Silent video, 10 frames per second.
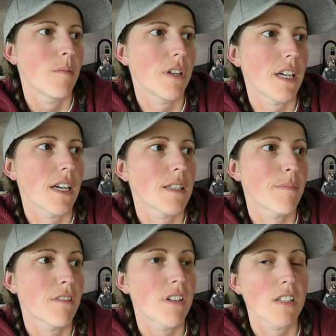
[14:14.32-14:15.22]
but yeah, it's a
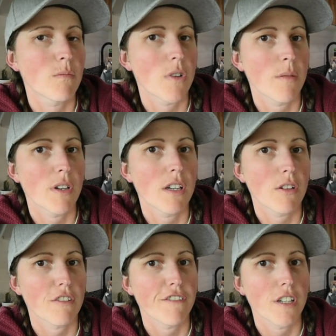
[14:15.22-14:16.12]
big reason why we
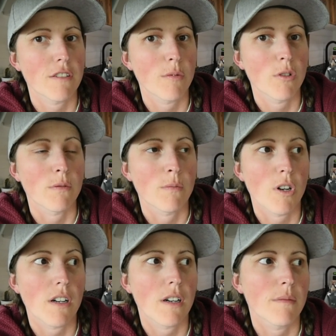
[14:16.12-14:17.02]
got the first, well,
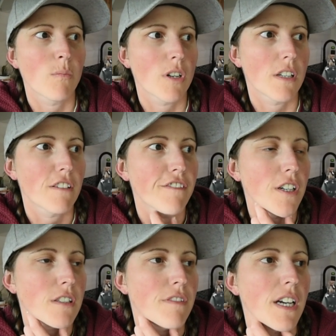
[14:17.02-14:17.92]
why I wanted the
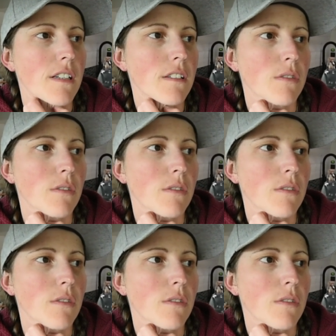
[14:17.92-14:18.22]
first van.